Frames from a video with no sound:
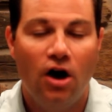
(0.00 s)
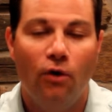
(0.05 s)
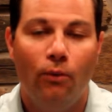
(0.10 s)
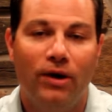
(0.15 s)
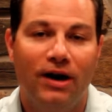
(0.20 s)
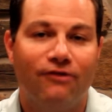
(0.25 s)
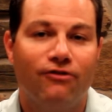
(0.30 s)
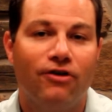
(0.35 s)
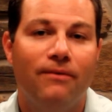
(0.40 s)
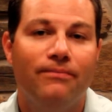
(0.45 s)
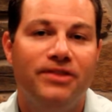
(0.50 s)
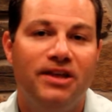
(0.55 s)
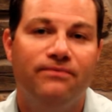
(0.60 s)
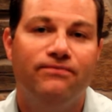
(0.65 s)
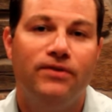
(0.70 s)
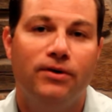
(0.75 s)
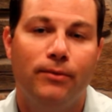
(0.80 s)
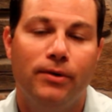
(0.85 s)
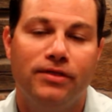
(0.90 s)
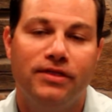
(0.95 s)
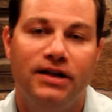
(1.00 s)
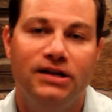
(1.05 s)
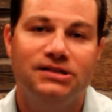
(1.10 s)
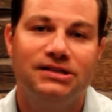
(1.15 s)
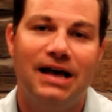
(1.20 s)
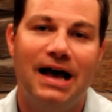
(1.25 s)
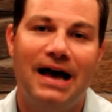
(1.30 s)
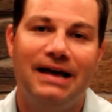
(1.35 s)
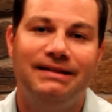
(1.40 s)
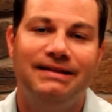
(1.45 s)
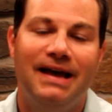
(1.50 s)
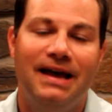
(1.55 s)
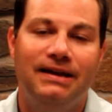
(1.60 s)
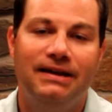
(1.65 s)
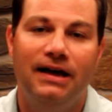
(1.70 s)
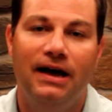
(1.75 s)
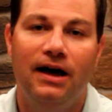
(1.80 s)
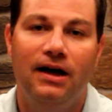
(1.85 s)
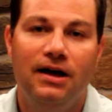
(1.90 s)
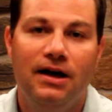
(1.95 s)
Whenever I'm nymphing with this, I tend
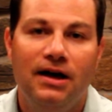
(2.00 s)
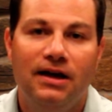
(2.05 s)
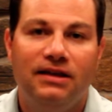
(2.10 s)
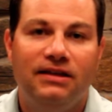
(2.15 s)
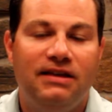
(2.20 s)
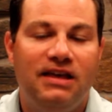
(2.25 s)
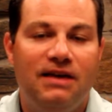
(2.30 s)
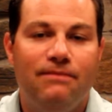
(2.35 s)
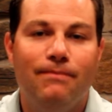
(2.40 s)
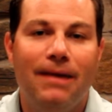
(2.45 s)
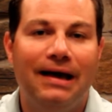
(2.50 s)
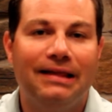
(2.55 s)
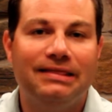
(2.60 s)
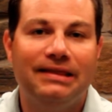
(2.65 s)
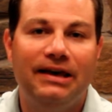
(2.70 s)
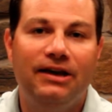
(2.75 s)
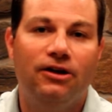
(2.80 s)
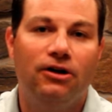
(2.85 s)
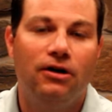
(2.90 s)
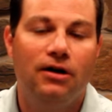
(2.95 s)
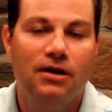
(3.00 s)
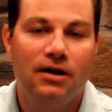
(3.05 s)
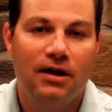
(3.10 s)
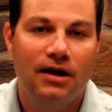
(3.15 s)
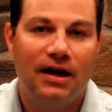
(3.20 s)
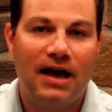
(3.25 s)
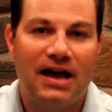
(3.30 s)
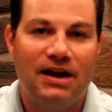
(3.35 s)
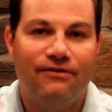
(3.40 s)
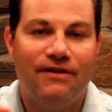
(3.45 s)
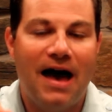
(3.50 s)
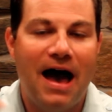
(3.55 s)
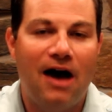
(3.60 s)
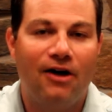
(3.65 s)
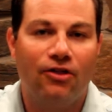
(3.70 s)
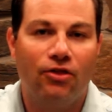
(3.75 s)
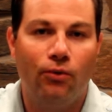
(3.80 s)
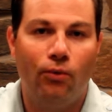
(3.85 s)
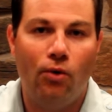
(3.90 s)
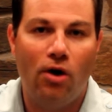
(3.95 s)
to keep my leader kind of out
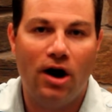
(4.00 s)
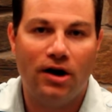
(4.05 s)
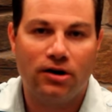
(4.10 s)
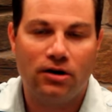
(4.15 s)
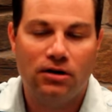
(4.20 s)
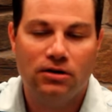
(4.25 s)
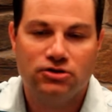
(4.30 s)
of the water.